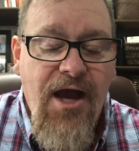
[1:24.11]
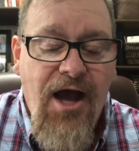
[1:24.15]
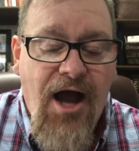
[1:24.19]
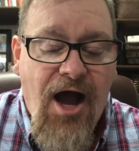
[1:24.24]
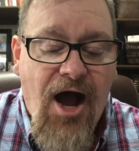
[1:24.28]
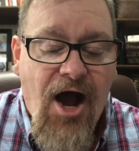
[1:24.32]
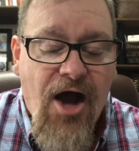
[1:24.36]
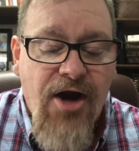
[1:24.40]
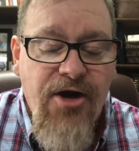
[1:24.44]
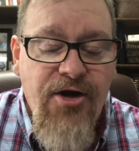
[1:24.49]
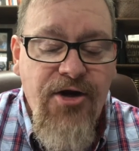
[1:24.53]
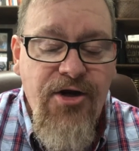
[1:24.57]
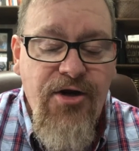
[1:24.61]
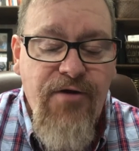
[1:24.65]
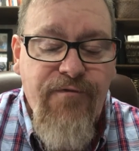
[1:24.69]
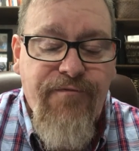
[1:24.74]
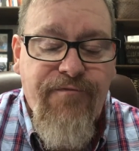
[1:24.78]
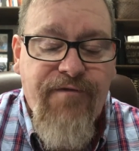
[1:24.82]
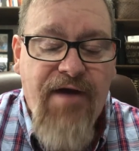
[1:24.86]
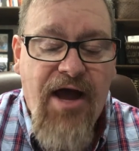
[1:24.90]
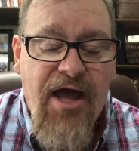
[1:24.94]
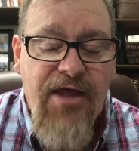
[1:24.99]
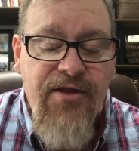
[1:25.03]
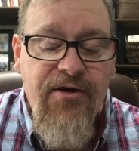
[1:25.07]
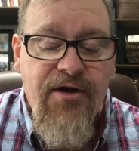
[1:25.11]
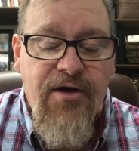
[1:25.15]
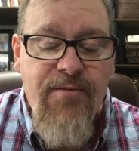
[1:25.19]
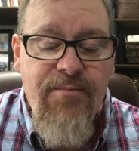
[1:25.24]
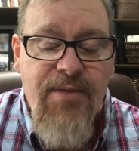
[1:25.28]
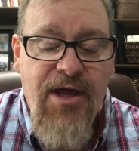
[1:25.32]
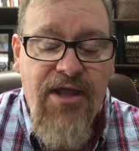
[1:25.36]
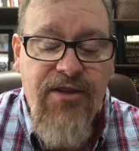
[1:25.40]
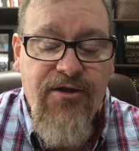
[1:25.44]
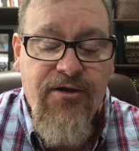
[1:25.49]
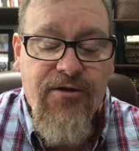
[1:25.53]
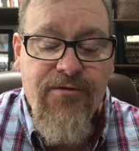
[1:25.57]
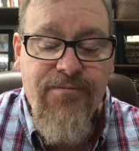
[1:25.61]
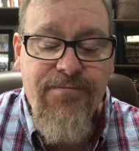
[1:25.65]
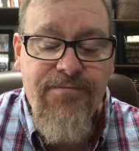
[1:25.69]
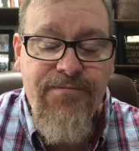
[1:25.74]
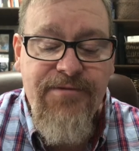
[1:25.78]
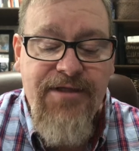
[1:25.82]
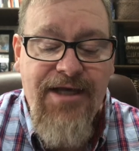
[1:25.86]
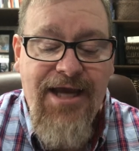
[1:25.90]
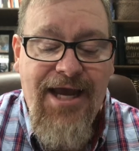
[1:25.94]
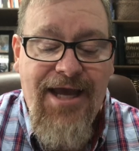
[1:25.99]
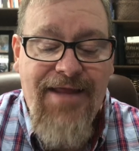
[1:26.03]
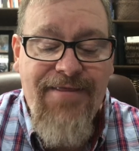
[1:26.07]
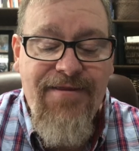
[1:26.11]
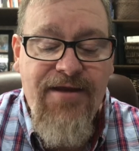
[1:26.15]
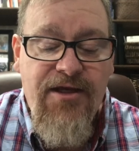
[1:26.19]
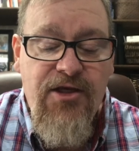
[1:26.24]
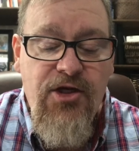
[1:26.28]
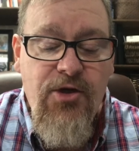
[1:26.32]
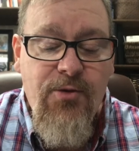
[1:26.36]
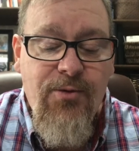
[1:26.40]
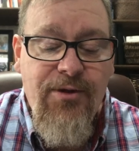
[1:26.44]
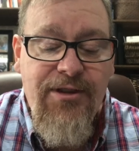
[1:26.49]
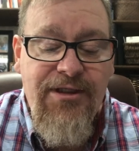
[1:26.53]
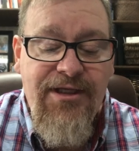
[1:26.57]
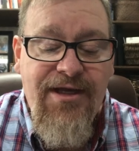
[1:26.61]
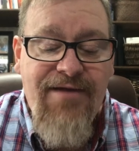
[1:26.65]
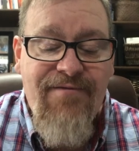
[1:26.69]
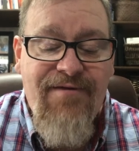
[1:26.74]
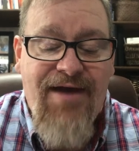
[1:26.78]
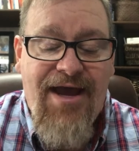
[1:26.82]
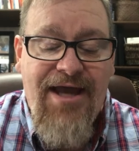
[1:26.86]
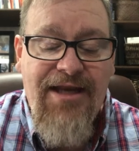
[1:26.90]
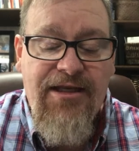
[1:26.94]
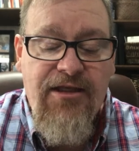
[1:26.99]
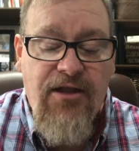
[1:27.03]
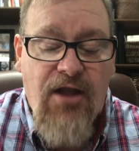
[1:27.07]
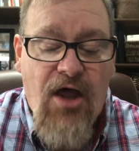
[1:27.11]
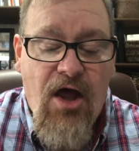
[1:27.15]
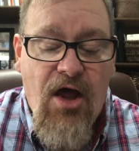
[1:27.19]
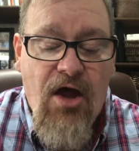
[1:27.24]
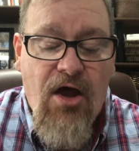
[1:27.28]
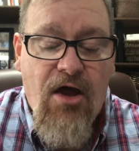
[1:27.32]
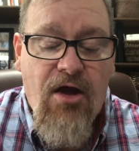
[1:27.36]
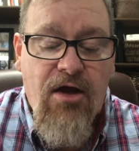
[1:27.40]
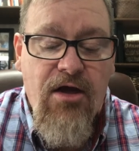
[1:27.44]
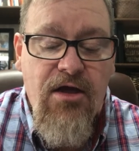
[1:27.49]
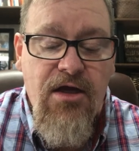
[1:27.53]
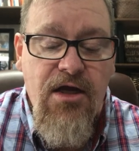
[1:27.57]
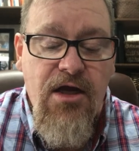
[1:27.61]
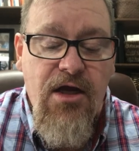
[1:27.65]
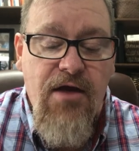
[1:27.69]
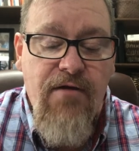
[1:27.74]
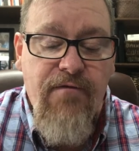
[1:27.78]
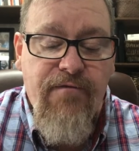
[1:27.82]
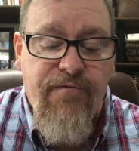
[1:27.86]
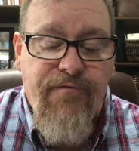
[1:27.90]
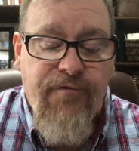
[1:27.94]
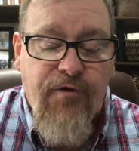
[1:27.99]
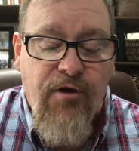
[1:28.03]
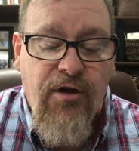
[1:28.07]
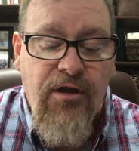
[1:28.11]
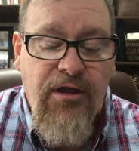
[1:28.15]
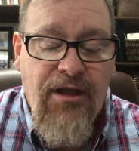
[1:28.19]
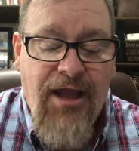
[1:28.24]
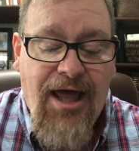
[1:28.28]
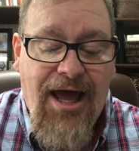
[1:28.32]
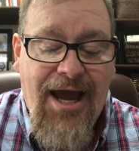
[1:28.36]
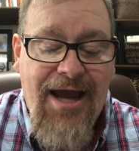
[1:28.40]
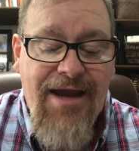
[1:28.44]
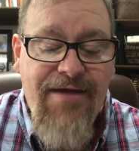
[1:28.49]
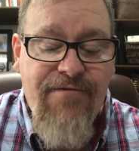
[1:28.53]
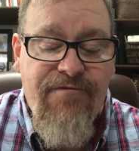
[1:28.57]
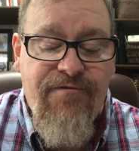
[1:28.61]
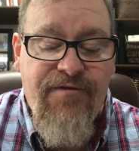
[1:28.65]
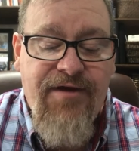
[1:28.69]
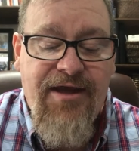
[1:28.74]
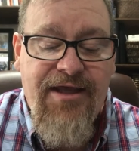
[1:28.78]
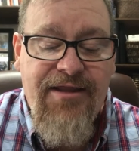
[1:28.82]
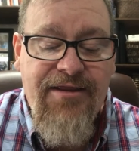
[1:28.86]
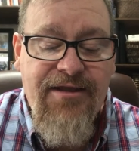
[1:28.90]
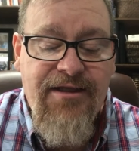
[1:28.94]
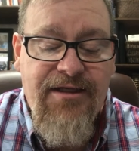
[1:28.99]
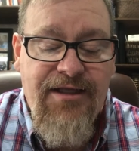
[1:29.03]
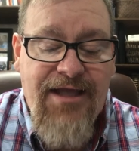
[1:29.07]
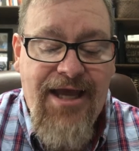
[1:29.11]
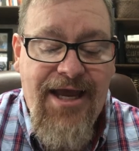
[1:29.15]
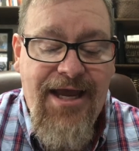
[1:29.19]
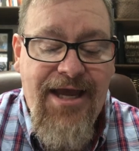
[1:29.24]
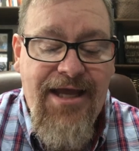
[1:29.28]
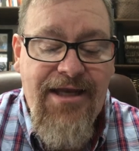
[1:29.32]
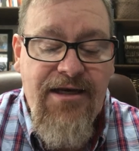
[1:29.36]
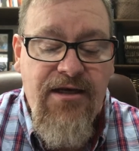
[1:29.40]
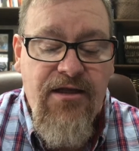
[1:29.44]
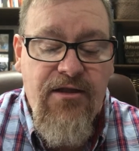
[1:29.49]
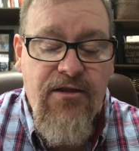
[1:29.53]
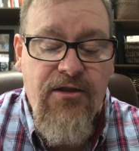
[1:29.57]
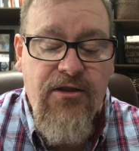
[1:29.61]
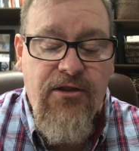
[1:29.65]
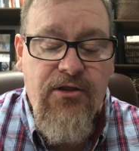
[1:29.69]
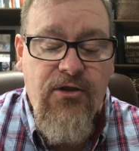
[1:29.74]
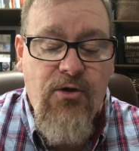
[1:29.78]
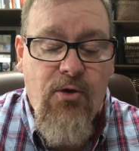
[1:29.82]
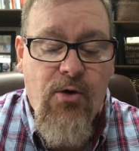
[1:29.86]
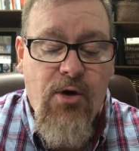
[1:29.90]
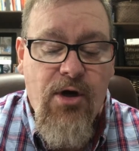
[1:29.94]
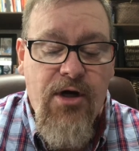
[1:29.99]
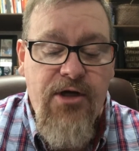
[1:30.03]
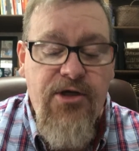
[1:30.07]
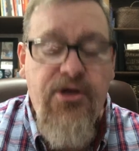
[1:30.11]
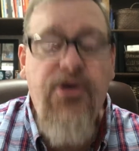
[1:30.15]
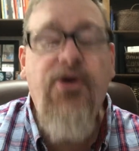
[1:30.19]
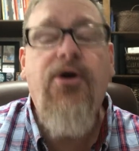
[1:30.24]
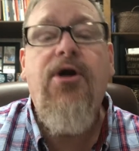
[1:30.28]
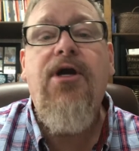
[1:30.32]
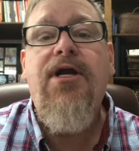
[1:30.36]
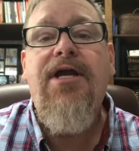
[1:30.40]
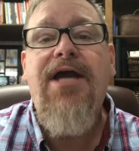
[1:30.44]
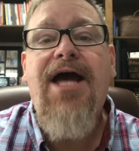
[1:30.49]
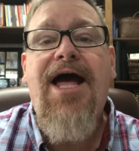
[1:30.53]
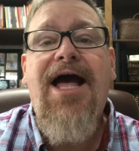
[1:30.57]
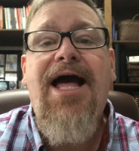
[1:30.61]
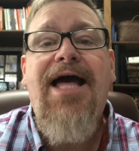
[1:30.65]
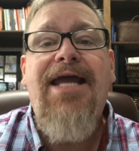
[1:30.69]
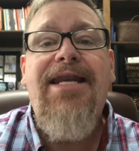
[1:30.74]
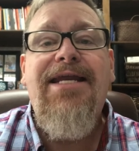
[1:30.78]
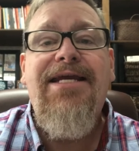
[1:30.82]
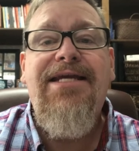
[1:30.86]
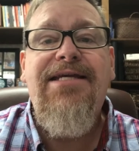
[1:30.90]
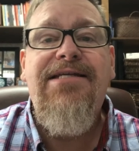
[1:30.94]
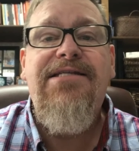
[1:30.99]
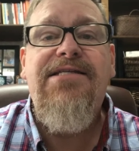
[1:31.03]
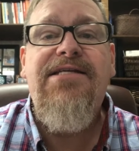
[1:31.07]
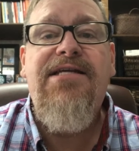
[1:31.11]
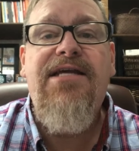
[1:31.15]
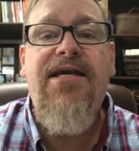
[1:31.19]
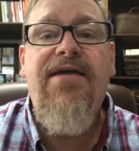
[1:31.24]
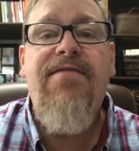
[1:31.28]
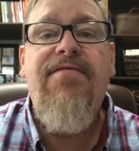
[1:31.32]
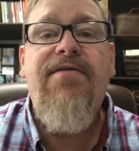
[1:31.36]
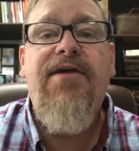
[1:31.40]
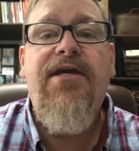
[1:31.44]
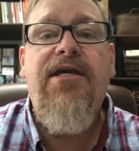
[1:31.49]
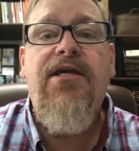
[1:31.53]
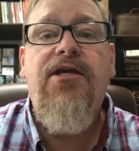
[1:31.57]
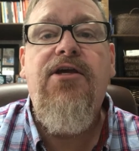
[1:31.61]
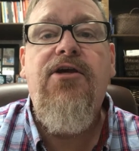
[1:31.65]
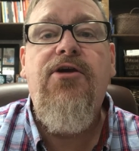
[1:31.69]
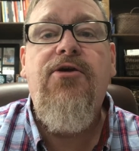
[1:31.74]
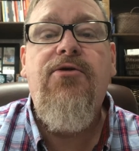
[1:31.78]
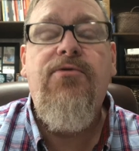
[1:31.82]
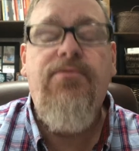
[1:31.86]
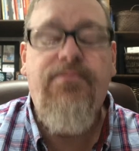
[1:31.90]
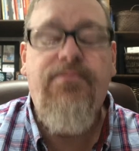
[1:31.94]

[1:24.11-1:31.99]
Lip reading: honor your father and mother, and then you will live a long, full life in the land the Lord your God is giving you.